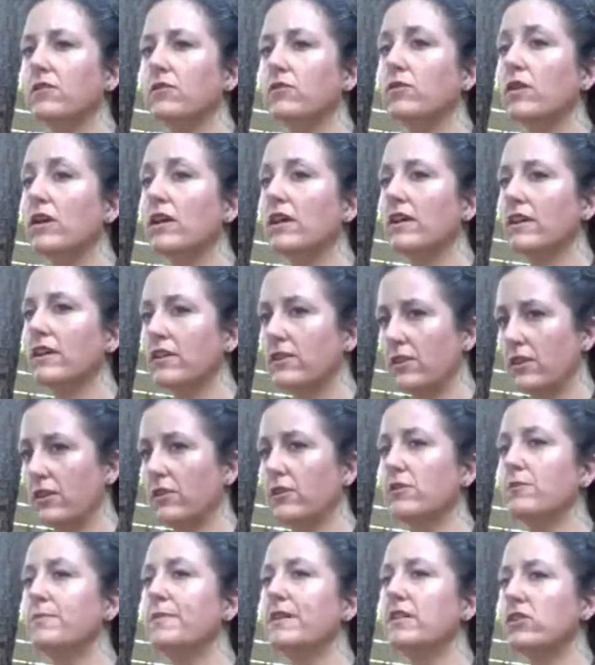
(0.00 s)
Rush. Yeah,
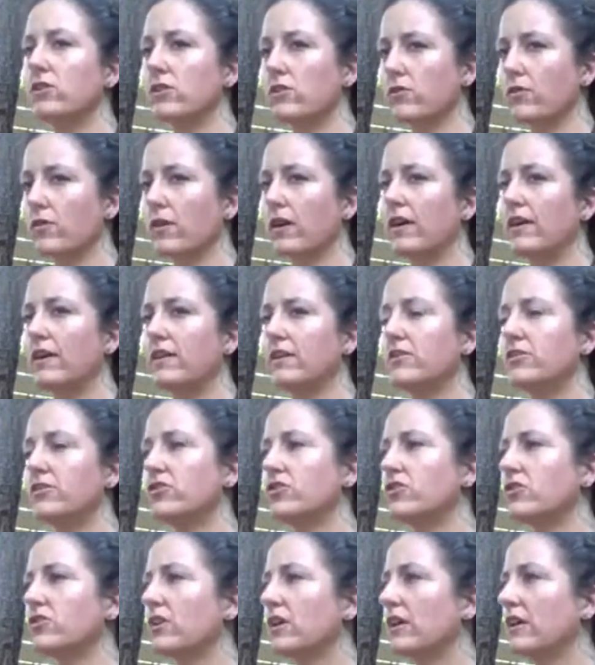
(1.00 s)
you mentioned
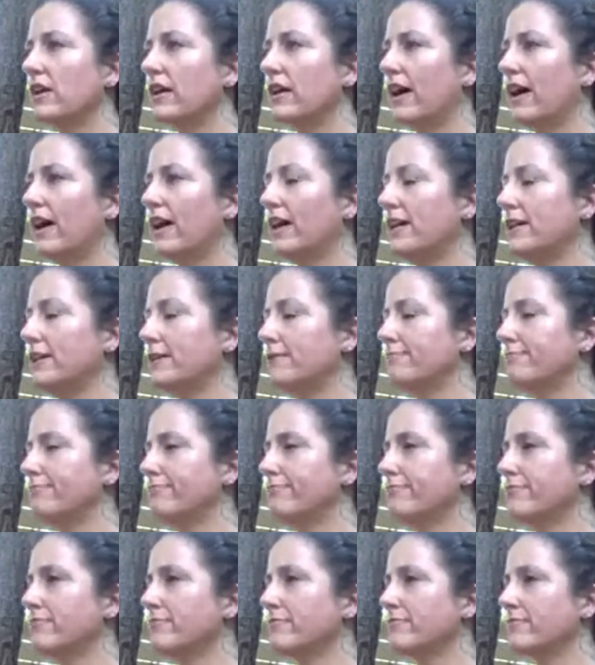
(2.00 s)
Rush.
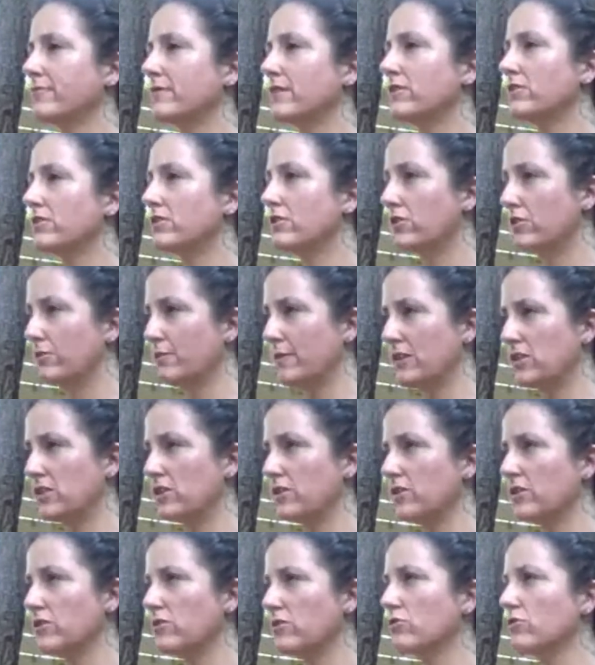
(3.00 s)
You
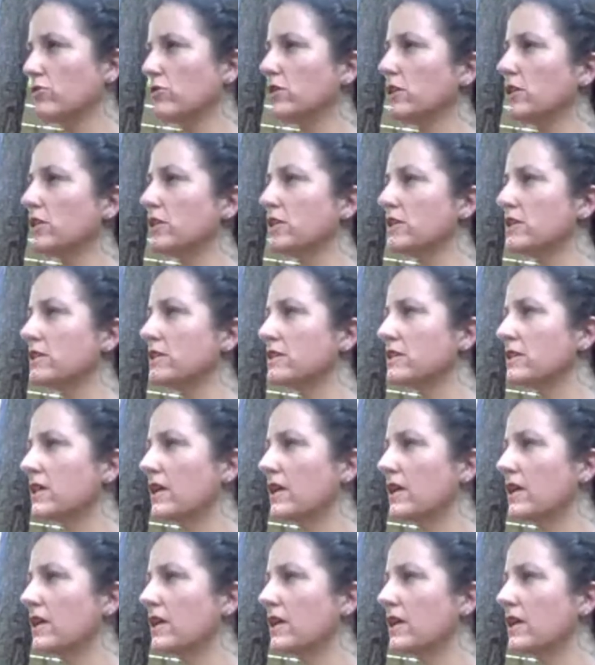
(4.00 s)
mentioned the Doors.